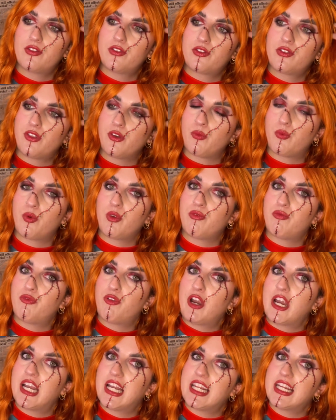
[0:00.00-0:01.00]
that we
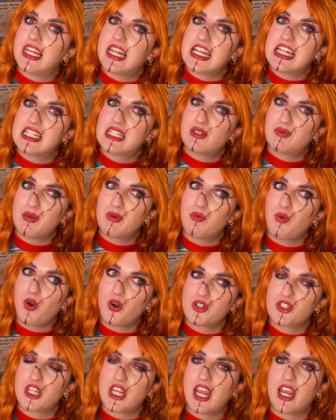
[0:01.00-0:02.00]
really need to be
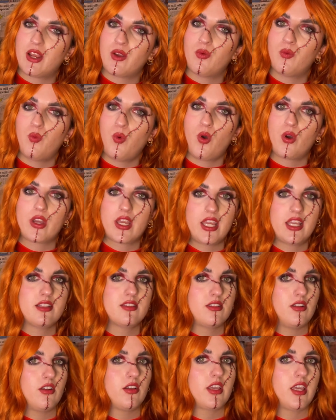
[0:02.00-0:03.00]
watching what
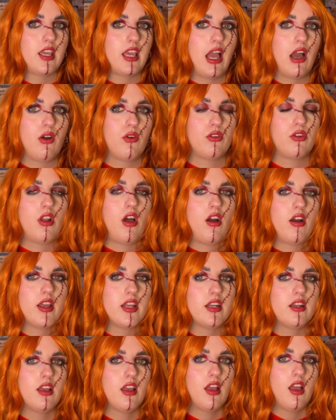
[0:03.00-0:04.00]
kids are looking at
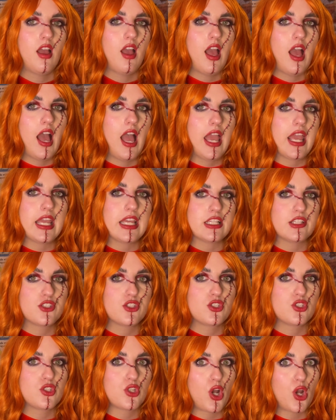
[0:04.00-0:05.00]
online. It's
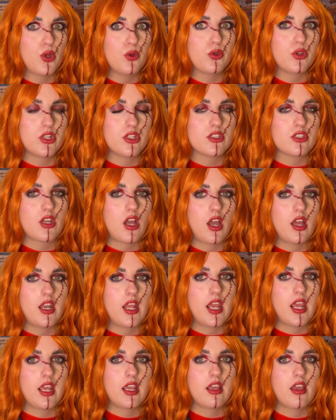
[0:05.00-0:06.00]
so
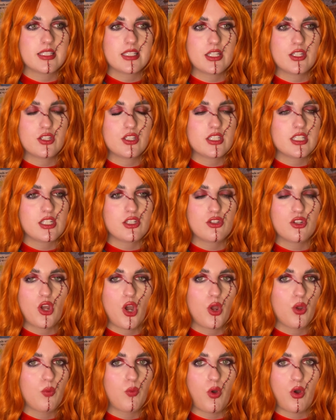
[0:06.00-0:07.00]
concerning. Did
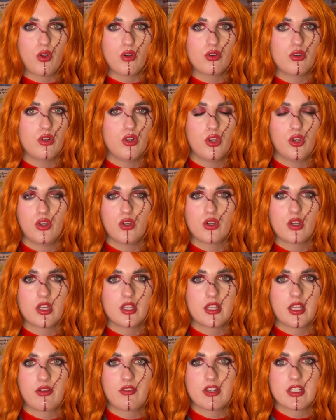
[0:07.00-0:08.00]
no one look
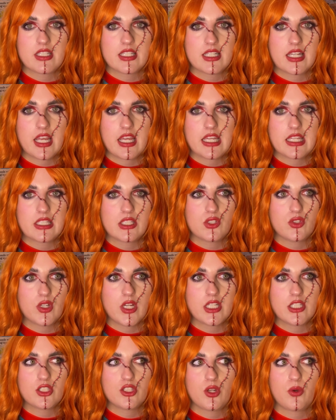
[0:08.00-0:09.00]
at their internet
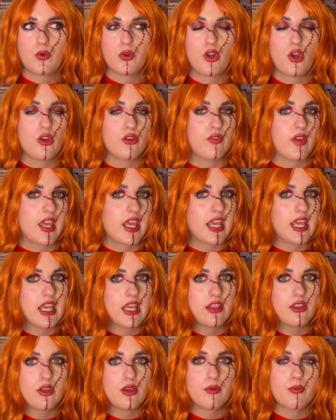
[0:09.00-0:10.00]
history? Did no one
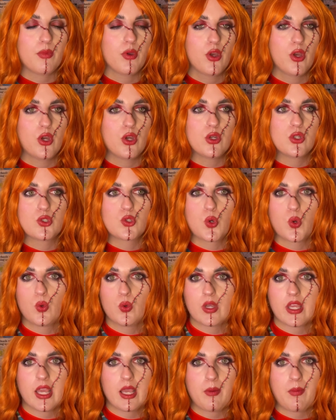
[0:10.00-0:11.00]
overhear them
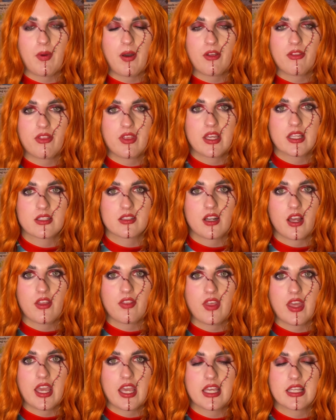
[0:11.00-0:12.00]
talking about things
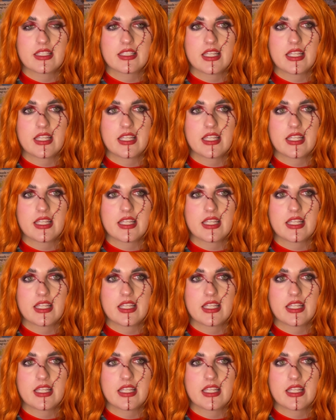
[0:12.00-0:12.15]
like this?